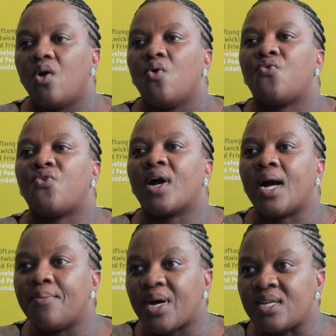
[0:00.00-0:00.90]
for
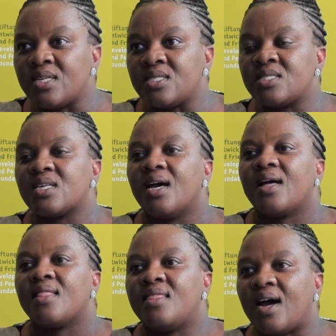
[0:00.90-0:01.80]
companies
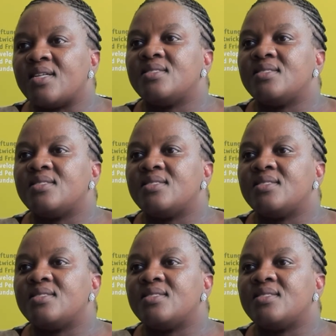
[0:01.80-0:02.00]
that